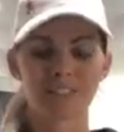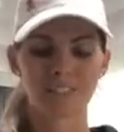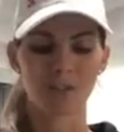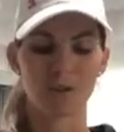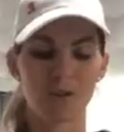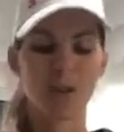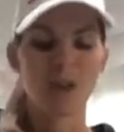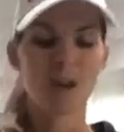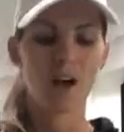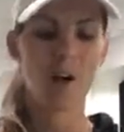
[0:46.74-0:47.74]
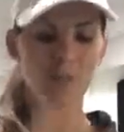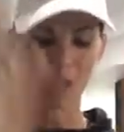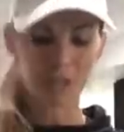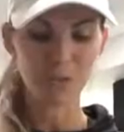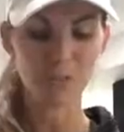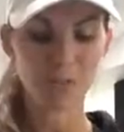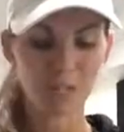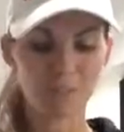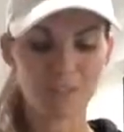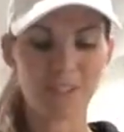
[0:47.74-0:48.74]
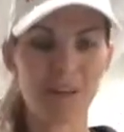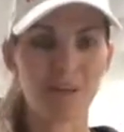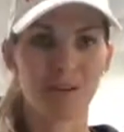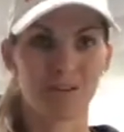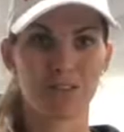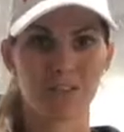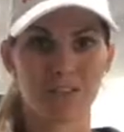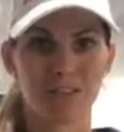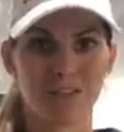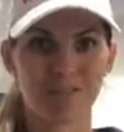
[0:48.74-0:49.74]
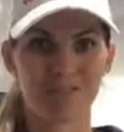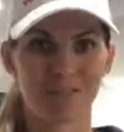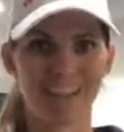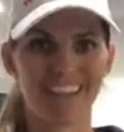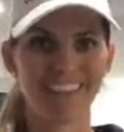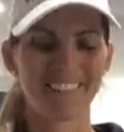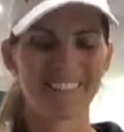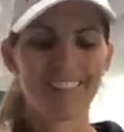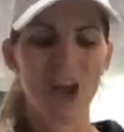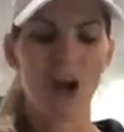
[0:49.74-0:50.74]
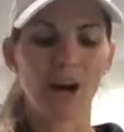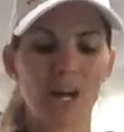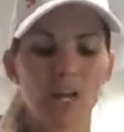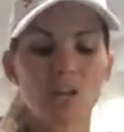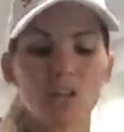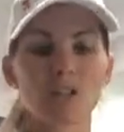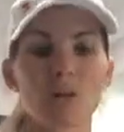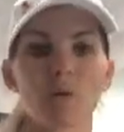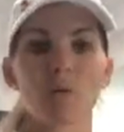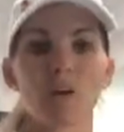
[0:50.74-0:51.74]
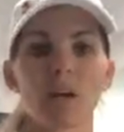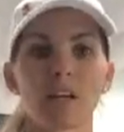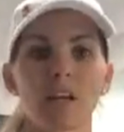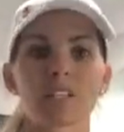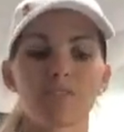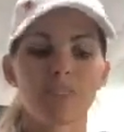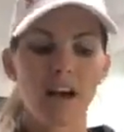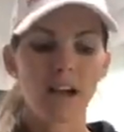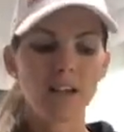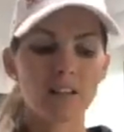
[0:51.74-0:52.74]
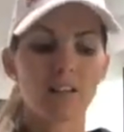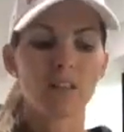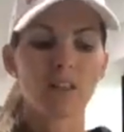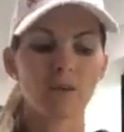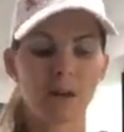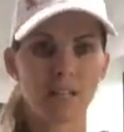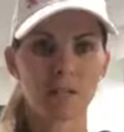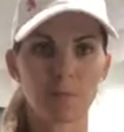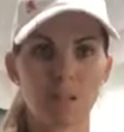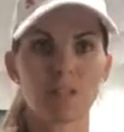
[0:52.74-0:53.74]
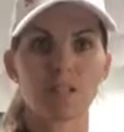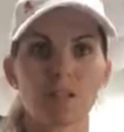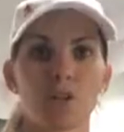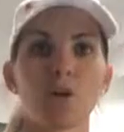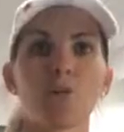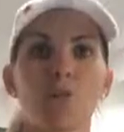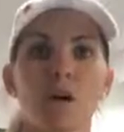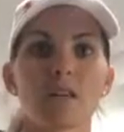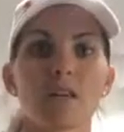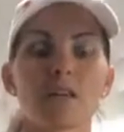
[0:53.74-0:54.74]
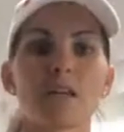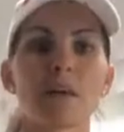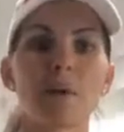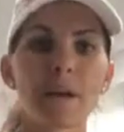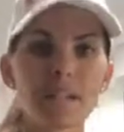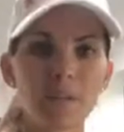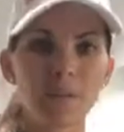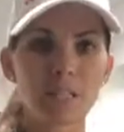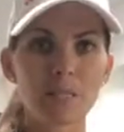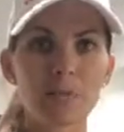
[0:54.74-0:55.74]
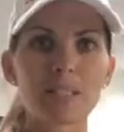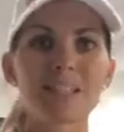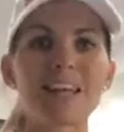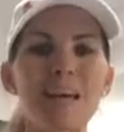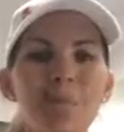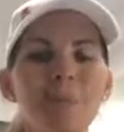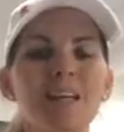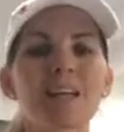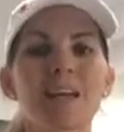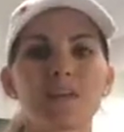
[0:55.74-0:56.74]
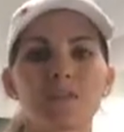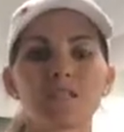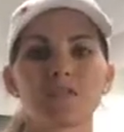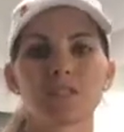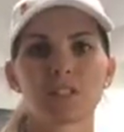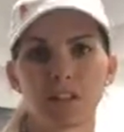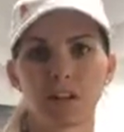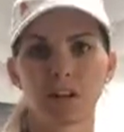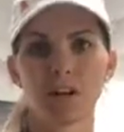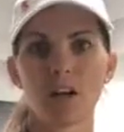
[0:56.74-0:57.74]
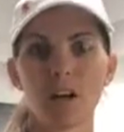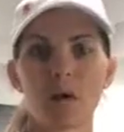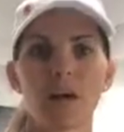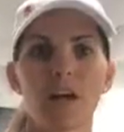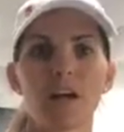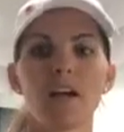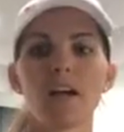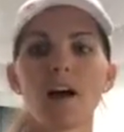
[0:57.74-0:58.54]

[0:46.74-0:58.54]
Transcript: So I'm gonna give you some tips and then I'm gonna give you the tough love, okay? All right, so number 1 is find the recipes that you want. Now when I say recipes, typically that means for dinner, okay?